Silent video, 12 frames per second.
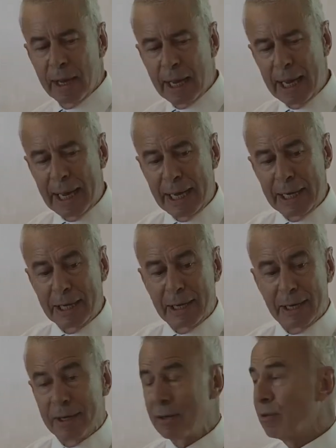
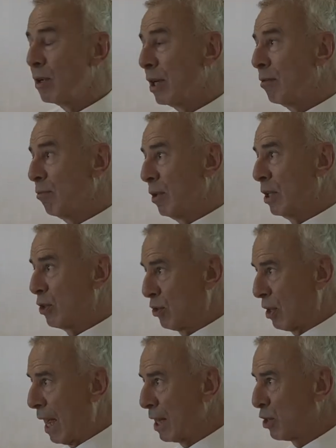and
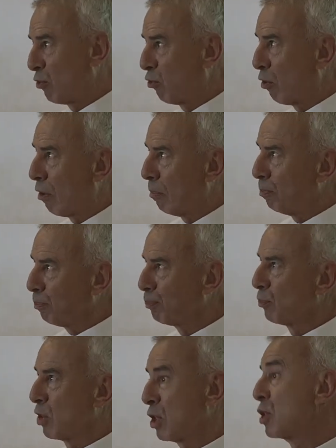it's as from
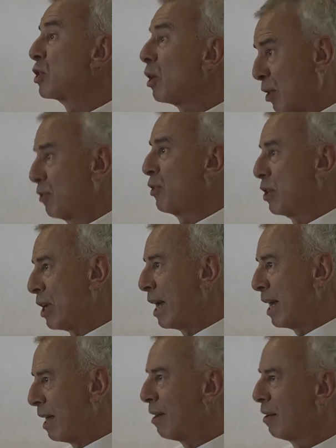the start of the
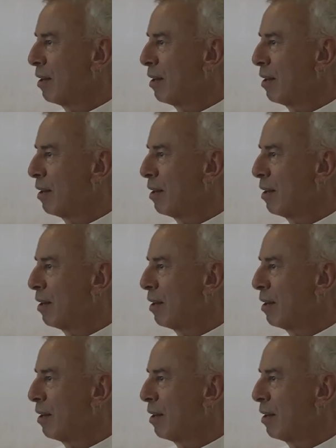day,